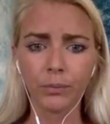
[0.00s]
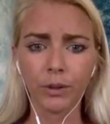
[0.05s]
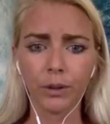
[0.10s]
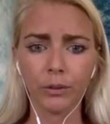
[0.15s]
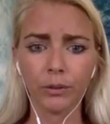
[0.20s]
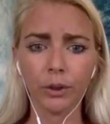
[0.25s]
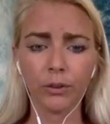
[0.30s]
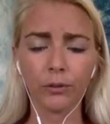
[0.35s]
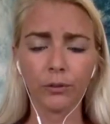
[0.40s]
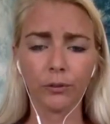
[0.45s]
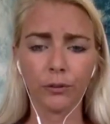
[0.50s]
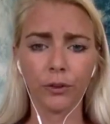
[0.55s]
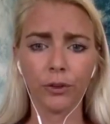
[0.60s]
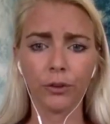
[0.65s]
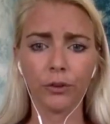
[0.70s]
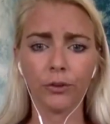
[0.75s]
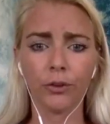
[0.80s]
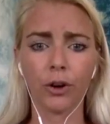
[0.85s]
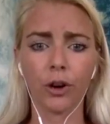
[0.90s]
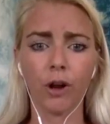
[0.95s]
let's
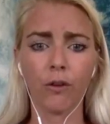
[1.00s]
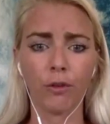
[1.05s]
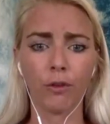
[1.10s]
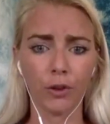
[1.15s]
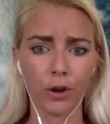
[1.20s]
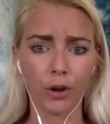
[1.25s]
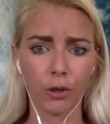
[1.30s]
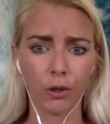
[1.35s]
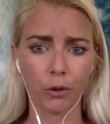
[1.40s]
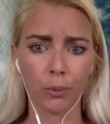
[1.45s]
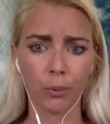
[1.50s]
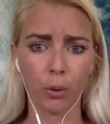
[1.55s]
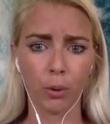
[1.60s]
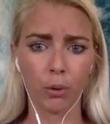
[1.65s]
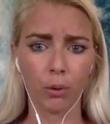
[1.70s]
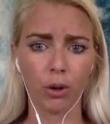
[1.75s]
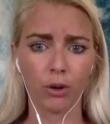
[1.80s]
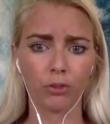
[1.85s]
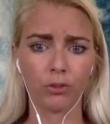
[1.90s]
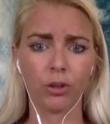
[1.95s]
first start off with another poll
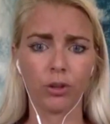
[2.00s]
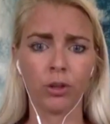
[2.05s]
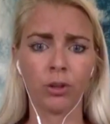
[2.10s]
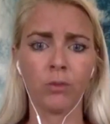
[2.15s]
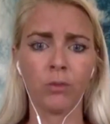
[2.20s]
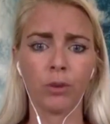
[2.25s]
question.